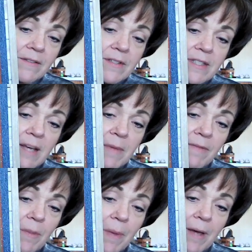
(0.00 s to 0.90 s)
some of
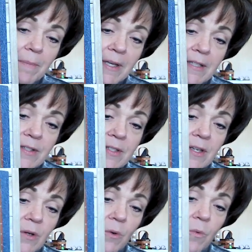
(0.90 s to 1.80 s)
the pumpkins
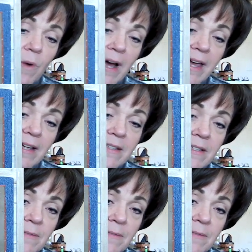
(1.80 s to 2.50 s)
white.